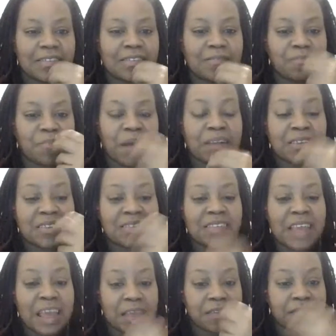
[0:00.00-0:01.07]
about to
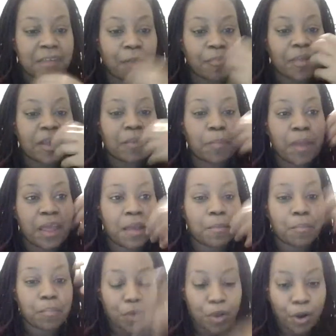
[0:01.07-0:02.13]
say something
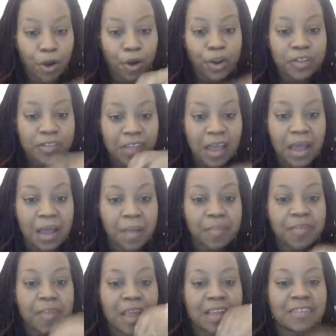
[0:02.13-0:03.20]
in current
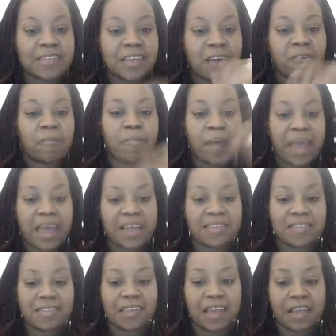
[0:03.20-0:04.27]
times instead of
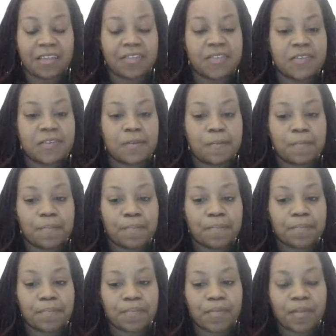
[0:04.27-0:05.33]
past tense,
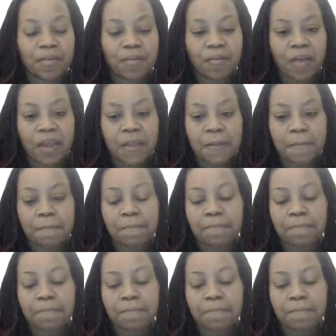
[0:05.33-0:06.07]
right?